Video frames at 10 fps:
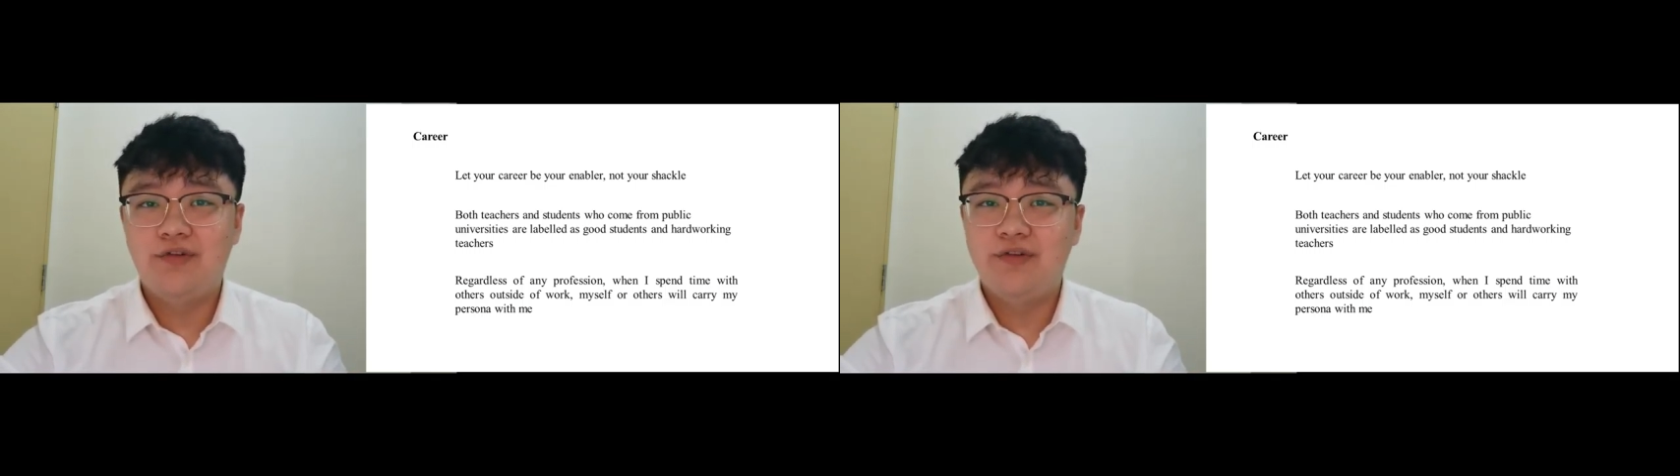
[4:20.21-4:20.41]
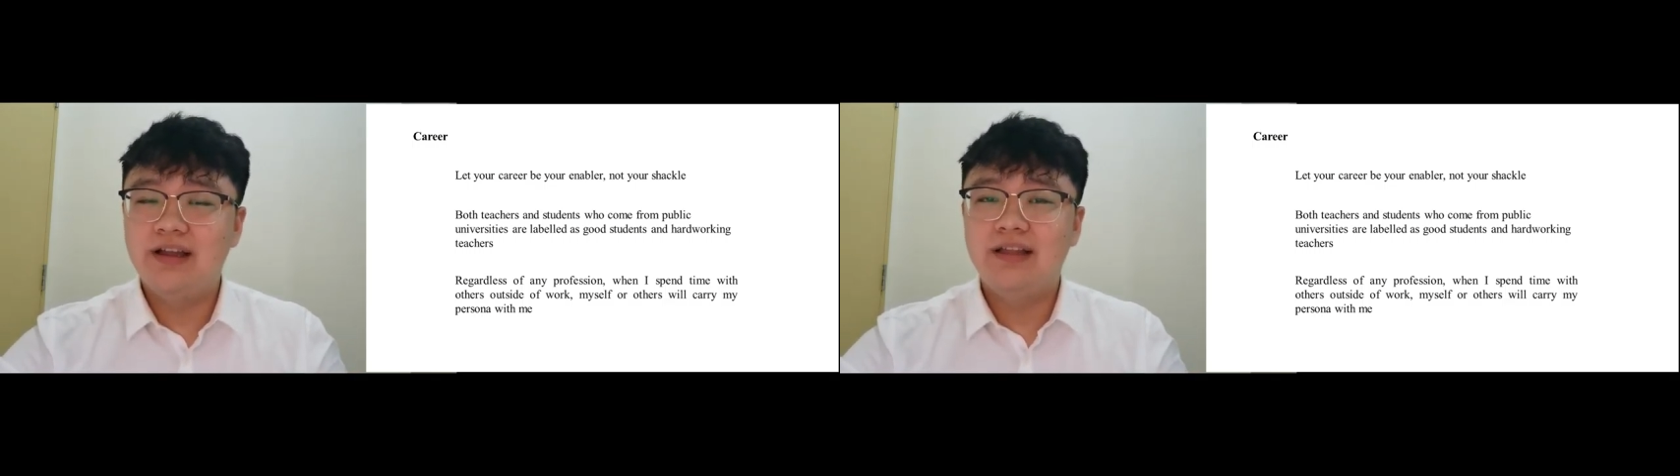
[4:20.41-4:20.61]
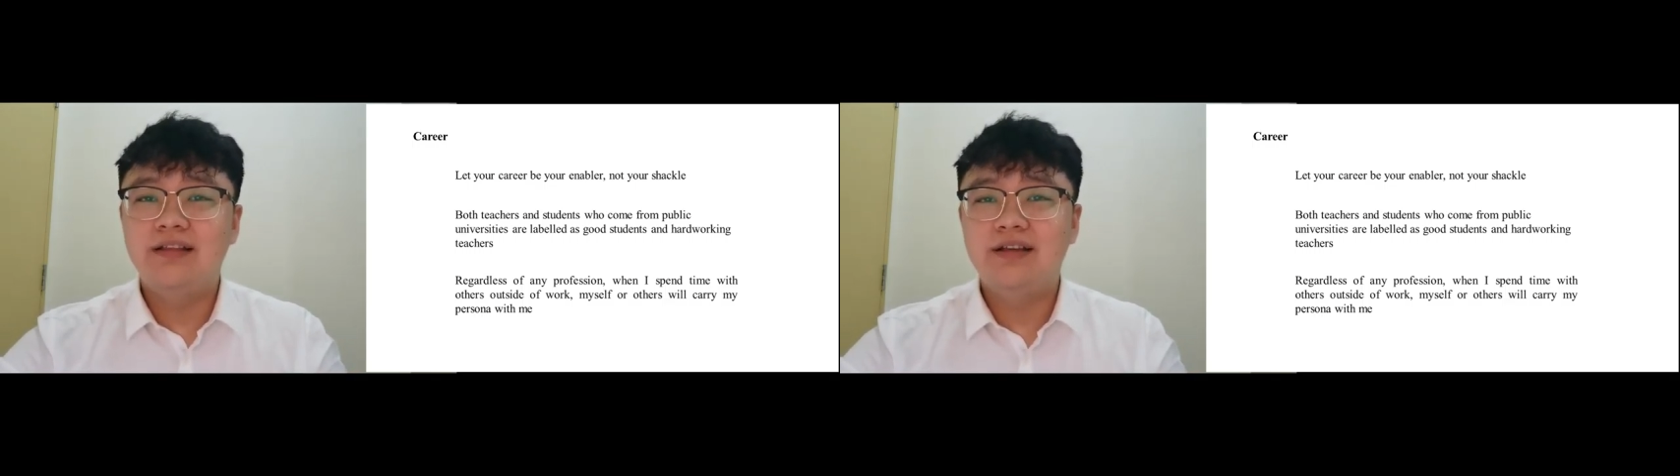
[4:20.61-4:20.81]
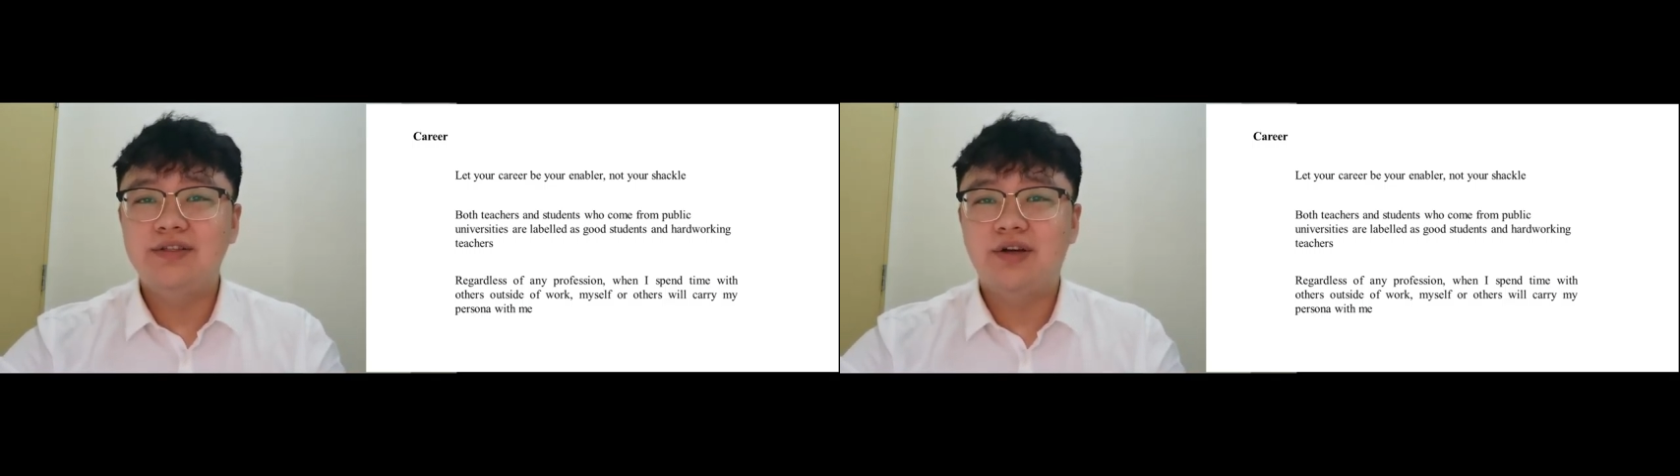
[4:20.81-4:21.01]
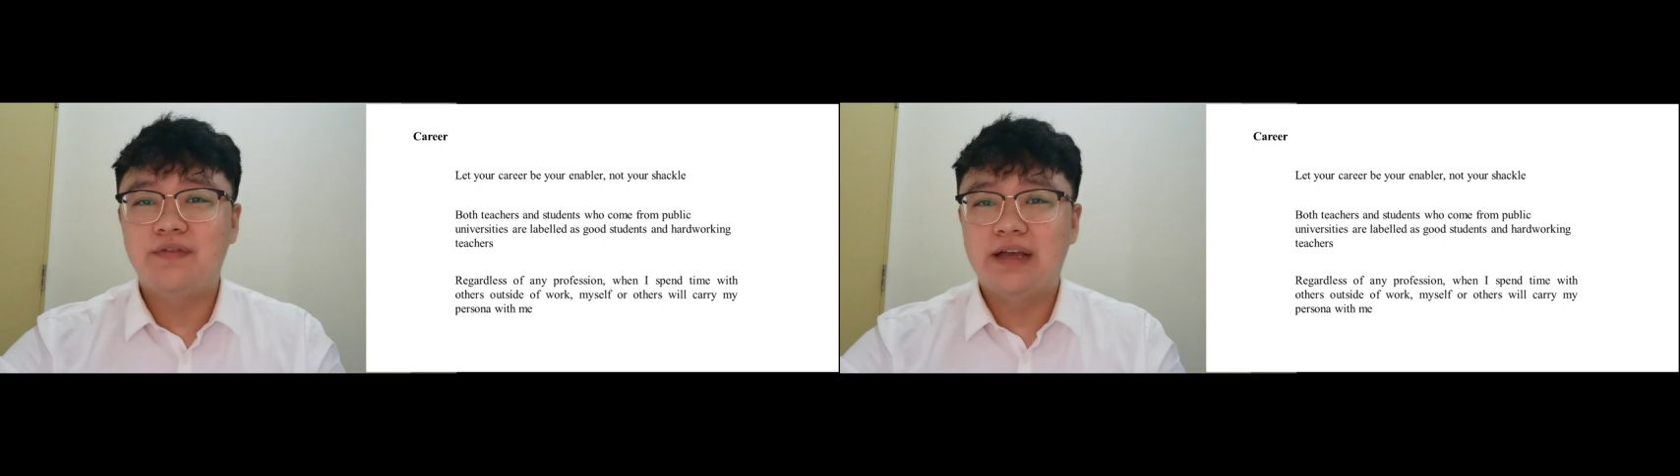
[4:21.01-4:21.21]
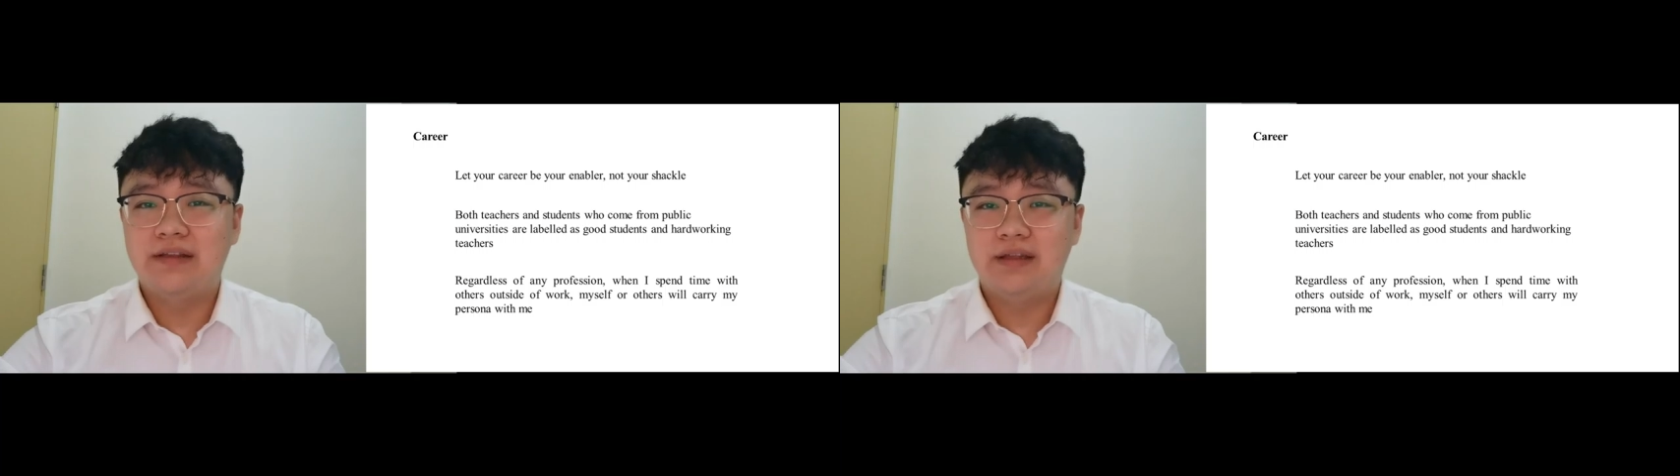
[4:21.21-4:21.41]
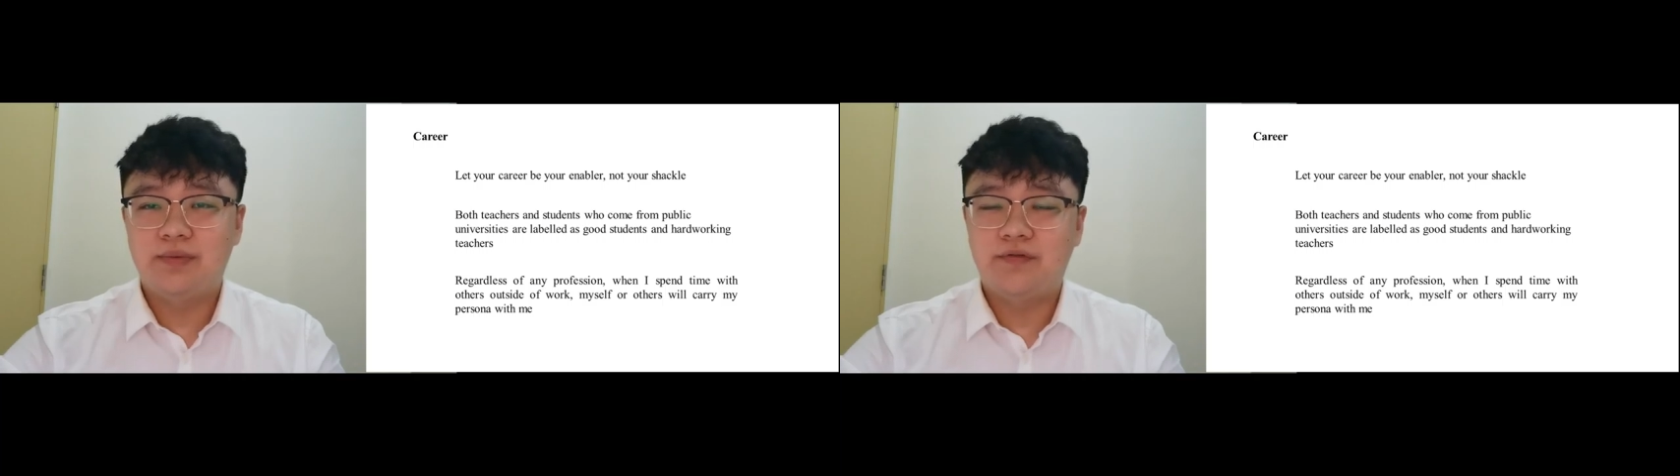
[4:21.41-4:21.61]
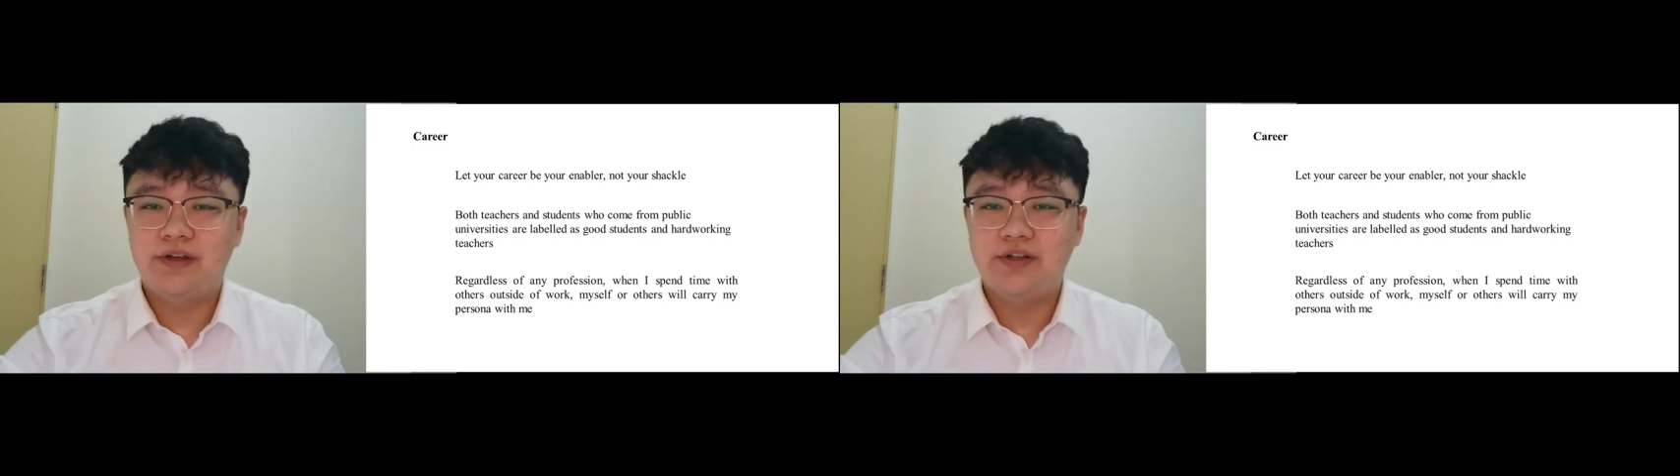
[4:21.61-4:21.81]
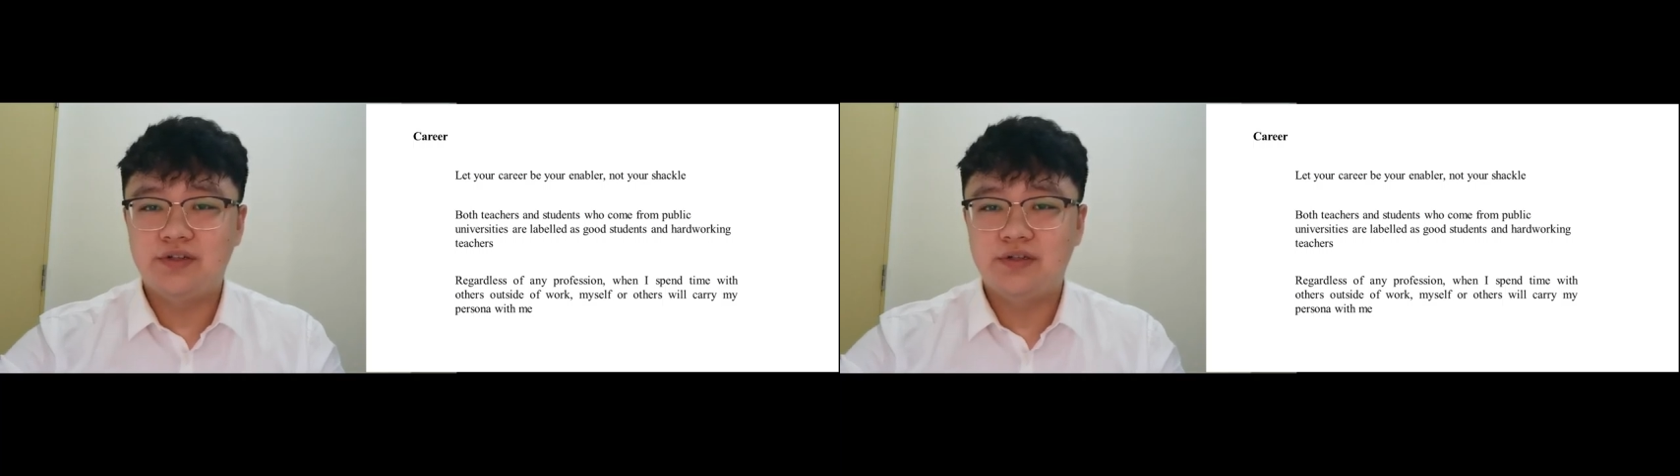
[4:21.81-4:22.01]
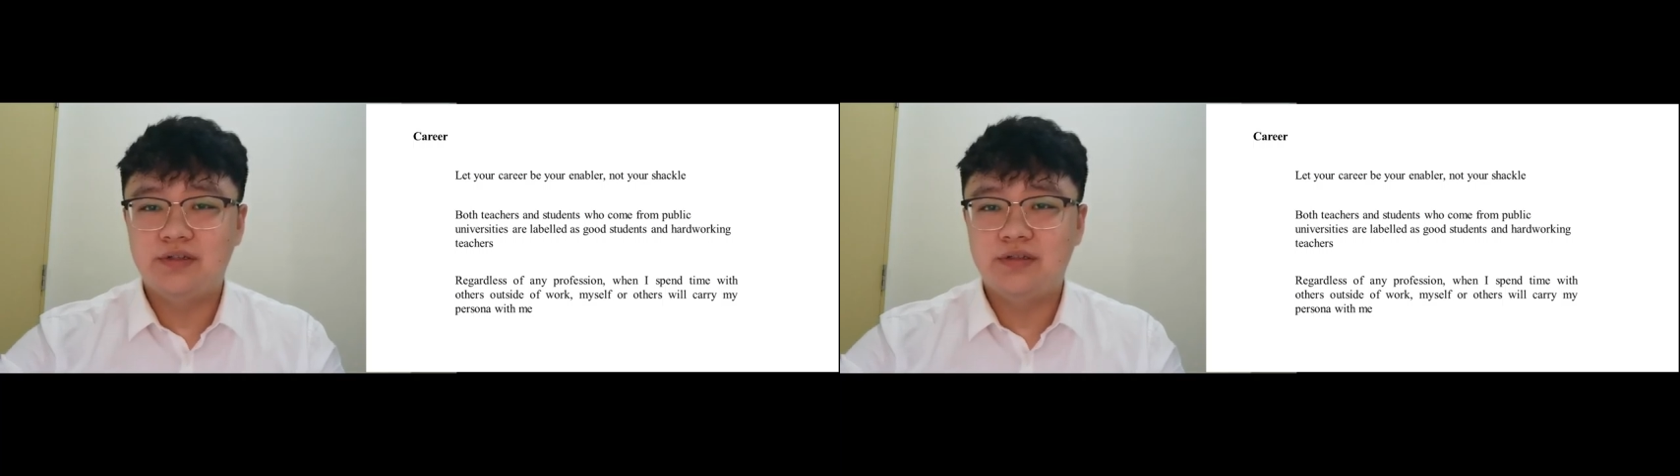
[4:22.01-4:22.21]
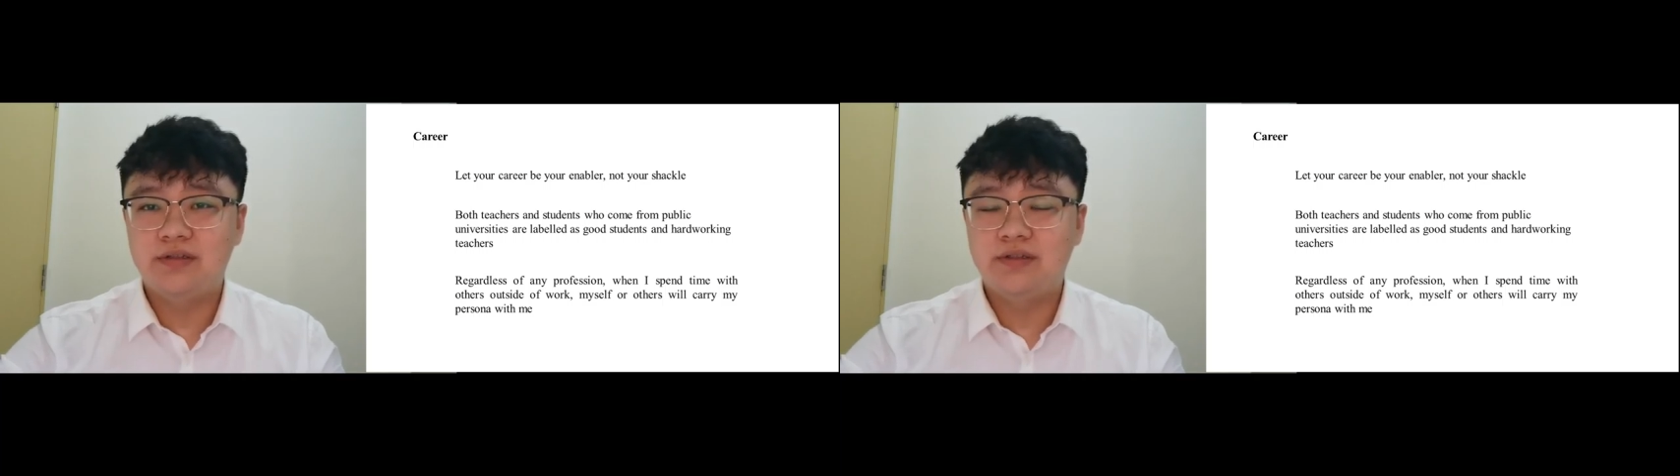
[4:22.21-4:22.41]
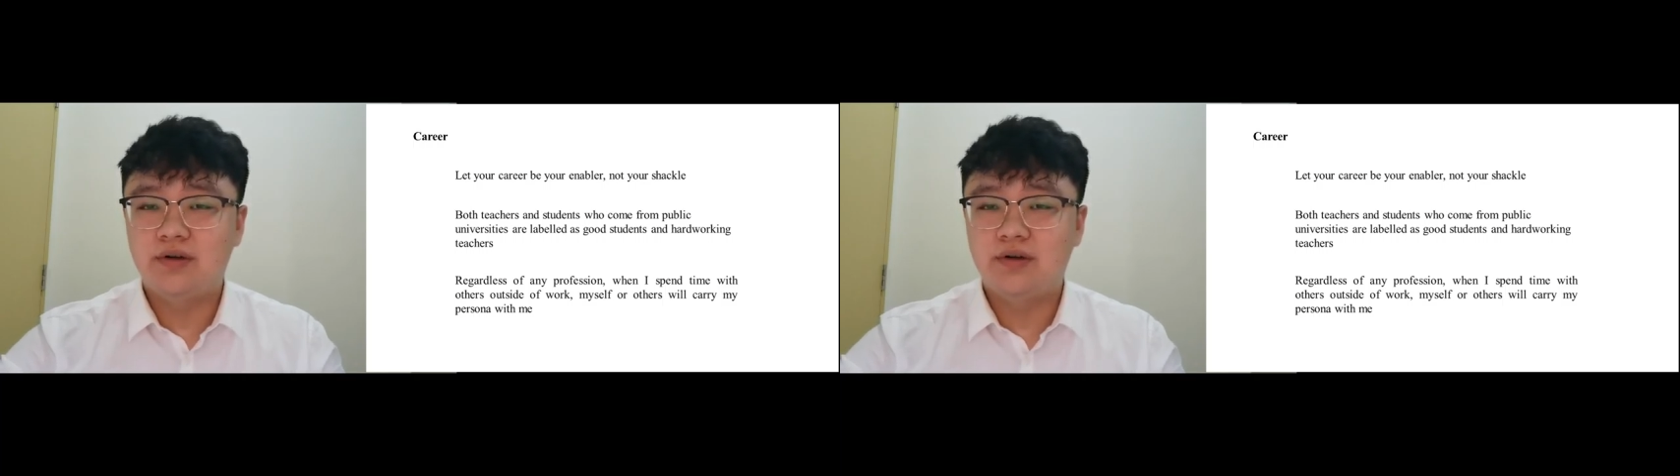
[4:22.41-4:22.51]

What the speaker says: Regardless of any professions,